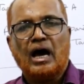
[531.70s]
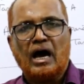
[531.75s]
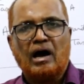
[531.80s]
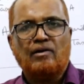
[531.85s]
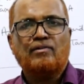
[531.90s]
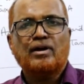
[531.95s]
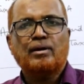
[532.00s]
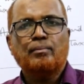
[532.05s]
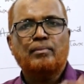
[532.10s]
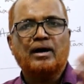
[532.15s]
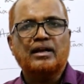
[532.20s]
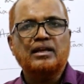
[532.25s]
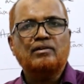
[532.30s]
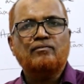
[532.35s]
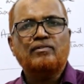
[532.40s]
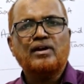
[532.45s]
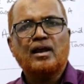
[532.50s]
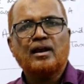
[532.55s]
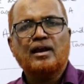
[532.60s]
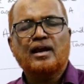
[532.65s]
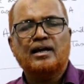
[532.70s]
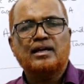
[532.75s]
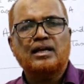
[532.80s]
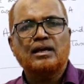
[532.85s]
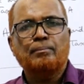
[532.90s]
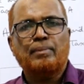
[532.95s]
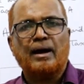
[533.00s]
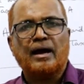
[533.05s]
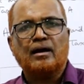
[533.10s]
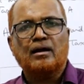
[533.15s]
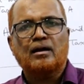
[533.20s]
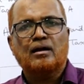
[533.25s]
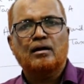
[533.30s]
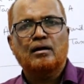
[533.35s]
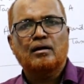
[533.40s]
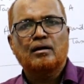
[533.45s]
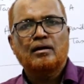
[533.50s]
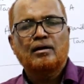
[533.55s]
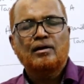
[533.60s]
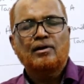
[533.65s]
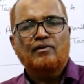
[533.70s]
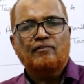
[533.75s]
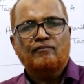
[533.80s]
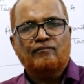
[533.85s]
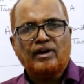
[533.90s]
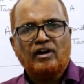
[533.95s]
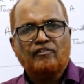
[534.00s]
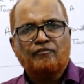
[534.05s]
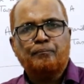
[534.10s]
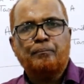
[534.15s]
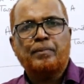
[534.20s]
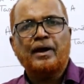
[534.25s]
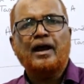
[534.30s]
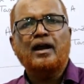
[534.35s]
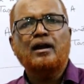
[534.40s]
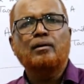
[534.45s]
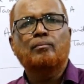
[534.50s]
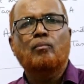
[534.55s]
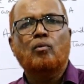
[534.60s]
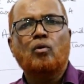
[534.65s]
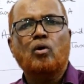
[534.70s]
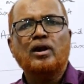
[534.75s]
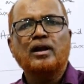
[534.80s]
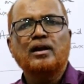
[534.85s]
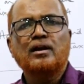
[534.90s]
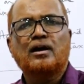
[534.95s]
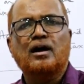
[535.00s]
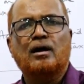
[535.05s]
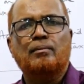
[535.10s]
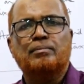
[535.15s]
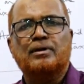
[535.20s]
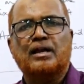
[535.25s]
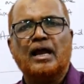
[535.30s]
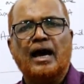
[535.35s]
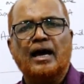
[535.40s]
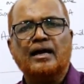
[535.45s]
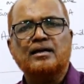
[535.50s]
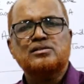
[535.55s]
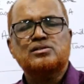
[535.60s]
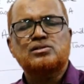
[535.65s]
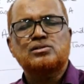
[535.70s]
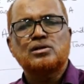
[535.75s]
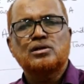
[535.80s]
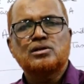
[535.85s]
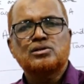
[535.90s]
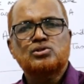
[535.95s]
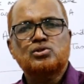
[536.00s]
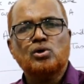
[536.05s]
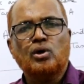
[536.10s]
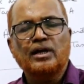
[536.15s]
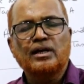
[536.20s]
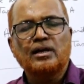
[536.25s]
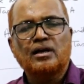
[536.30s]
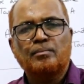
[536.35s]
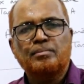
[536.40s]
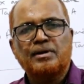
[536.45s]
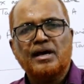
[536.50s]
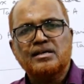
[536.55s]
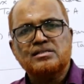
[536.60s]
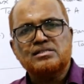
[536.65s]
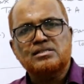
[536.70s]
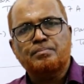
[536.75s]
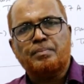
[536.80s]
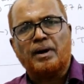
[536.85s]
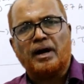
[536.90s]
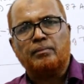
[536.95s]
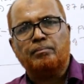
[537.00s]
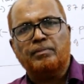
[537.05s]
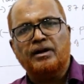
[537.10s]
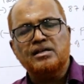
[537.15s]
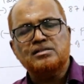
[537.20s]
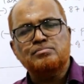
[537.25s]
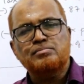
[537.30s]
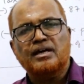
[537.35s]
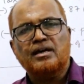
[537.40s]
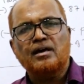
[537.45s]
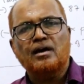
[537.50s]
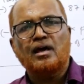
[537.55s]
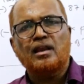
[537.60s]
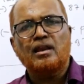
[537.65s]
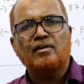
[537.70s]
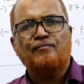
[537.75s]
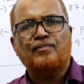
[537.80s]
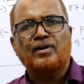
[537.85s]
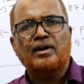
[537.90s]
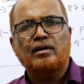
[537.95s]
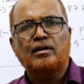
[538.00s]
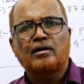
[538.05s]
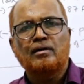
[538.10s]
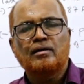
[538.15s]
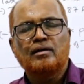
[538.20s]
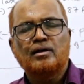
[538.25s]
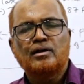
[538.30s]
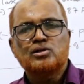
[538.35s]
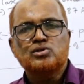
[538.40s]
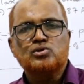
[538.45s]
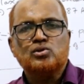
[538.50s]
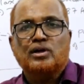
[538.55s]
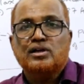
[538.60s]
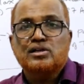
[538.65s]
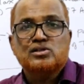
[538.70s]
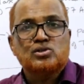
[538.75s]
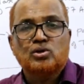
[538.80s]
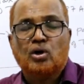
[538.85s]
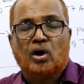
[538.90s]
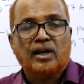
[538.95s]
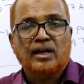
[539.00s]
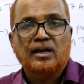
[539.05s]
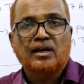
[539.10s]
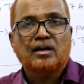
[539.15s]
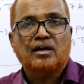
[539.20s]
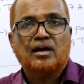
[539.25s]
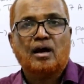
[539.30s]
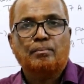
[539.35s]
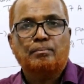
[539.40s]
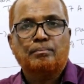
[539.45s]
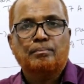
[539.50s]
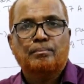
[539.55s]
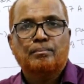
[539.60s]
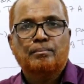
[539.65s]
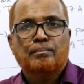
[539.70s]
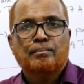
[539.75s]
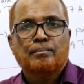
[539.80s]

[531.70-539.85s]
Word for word: Our money we are getting back. We have paid more income tax. So income tax department is making a refund. So it is not an income.